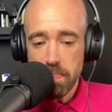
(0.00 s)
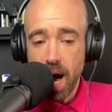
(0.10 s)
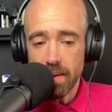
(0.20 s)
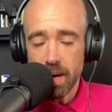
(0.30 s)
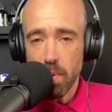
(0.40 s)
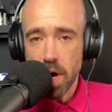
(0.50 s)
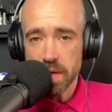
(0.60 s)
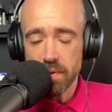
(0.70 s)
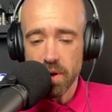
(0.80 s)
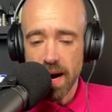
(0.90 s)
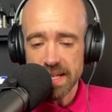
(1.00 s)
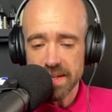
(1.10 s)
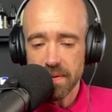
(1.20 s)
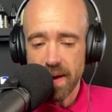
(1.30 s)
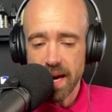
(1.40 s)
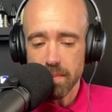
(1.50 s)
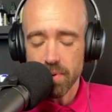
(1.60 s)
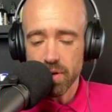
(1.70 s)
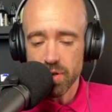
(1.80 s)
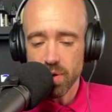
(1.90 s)
but it works if you guys are pathetic
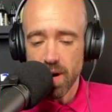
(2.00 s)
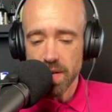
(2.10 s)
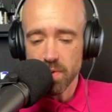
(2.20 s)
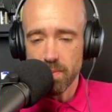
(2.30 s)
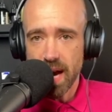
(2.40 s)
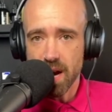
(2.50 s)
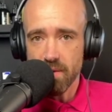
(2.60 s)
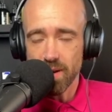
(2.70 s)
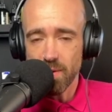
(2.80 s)
because you guys want to be angry little